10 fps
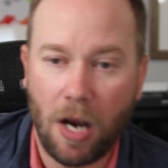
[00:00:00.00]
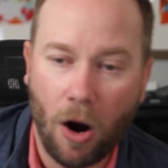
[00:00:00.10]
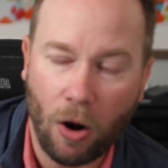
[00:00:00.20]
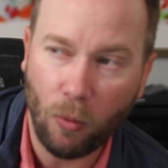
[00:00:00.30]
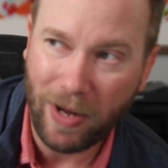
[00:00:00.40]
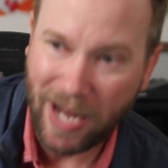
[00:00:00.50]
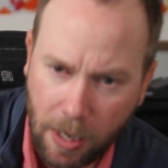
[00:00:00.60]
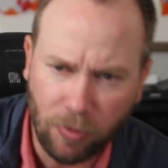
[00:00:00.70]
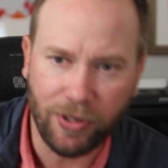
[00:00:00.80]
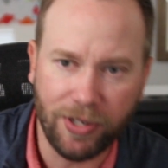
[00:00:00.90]
are we
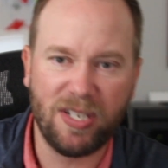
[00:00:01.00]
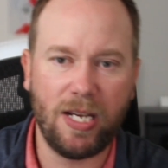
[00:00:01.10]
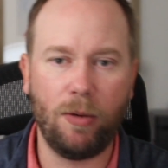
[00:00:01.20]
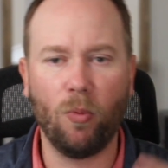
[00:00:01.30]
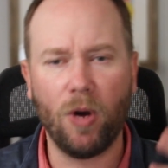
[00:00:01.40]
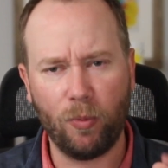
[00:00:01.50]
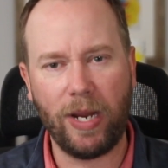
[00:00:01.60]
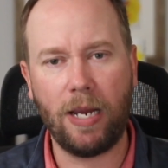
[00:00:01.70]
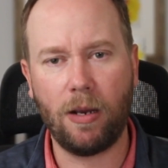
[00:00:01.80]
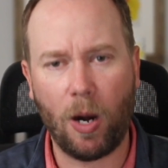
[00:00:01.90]
able to see? What are
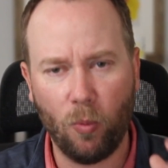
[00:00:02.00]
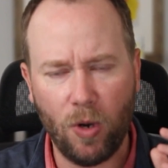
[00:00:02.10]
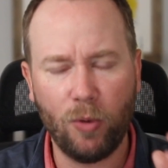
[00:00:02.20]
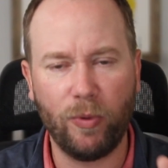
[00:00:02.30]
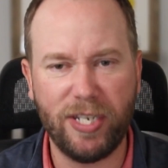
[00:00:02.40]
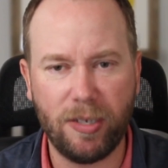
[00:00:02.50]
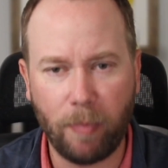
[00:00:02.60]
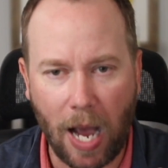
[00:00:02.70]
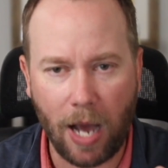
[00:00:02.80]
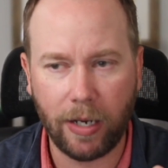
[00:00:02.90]
we
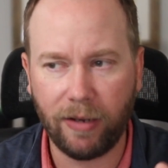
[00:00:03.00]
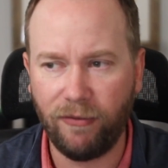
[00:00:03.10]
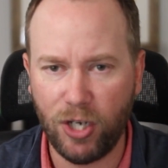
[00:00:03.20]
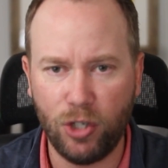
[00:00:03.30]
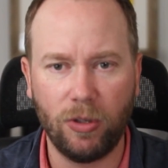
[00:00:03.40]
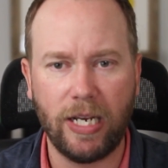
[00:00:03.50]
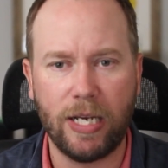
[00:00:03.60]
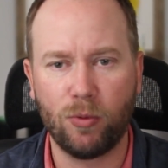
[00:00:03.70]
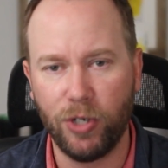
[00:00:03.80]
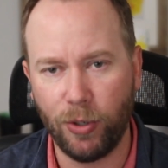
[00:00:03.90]
spotting visually
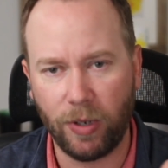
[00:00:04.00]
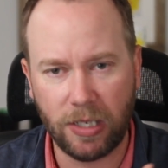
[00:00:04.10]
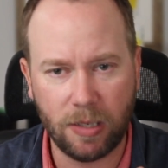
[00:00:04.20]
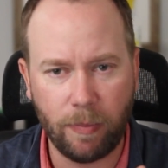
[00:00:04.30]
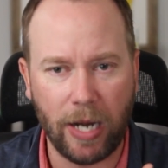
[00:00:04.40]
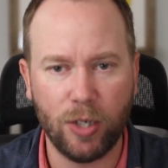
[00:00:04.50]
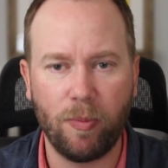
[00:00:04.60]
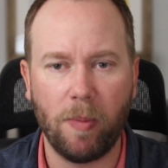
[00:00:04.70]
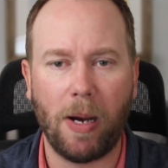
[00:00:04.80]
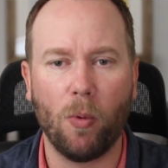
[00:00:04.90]
as we're doing this
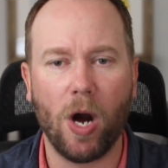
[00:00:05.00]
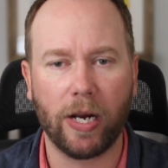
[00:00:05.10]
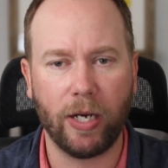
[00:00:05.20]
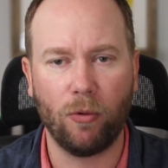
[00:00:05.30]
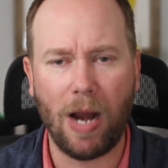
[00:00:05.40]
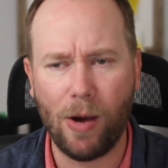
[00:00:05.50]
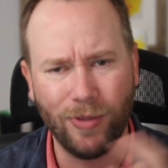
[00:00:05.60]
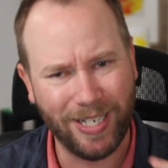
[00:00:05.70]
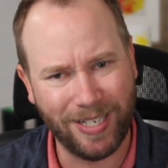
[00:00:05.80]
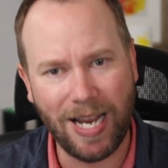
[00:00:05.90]
management by walking
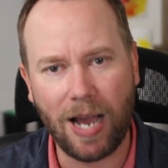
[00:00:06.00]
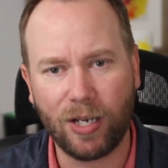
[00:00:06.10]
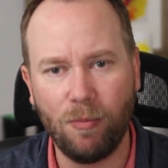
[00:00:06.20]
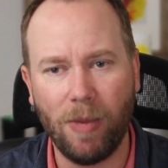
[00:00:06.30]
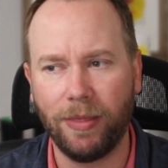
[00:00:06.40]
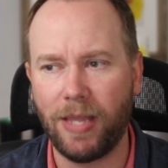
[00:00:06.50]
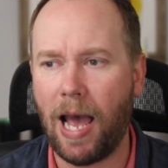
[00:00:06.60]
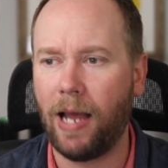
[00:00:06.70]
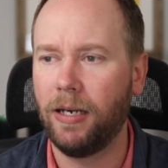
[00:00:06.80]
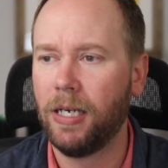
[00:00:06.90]
around? Let's document
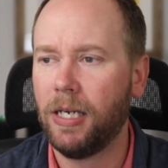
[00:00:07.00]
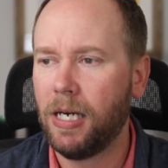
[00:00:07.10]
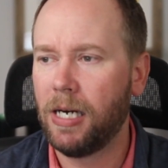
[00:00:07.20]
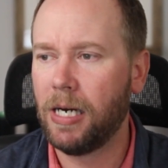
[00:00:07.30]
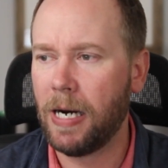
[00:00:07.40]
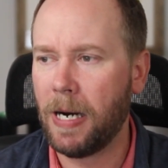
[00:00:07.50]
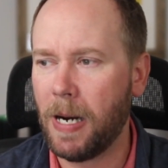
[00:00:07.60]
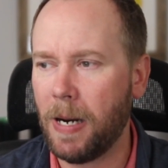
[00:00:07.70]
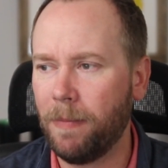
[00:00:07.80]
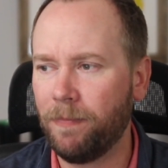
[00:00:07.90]
that.
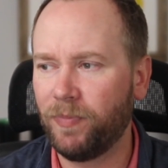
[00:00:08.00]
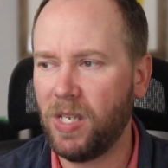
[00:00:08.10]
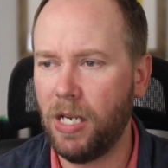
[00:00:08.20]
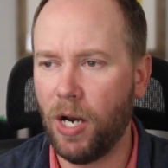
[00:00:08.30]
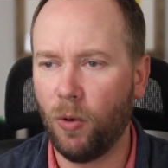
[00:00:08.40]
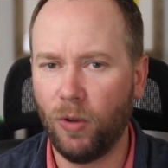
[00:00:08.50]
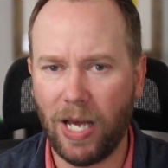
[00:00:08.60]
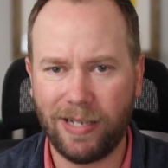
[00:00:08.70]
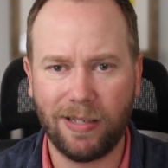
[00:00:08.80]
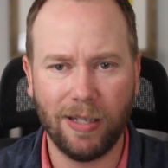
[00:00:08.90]

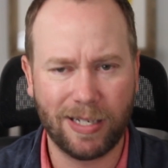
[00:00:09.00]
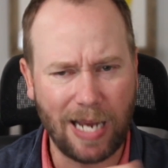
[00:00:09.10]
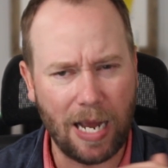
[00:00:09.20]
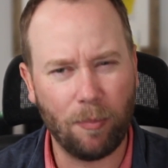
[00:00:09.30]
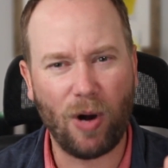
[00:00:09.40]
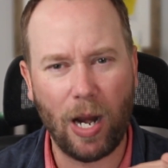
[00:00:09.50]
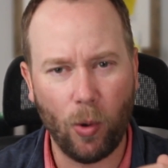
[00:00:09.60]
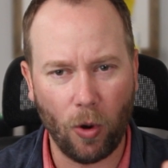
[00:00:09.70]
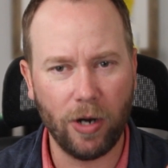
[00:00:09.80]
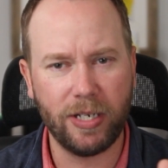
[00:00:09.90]
Let's kind of
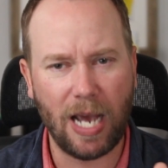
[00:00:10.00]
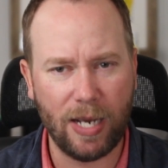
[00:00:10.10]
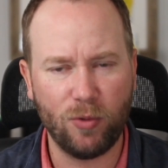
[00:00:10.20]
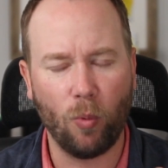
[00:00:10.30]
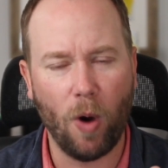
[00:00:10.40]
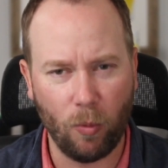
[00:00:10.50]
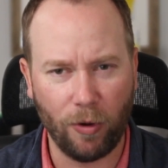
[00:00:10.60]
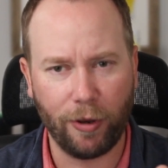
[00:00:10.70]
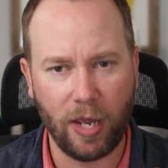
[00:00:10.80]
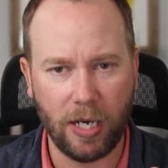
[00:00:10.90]
prioritize what
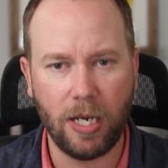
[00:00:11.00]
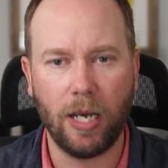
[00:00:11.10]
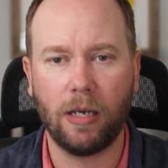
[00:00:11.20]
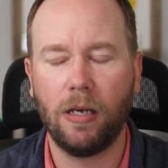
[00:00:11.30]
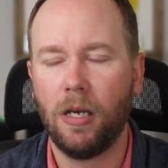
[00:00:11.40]
we're thinking.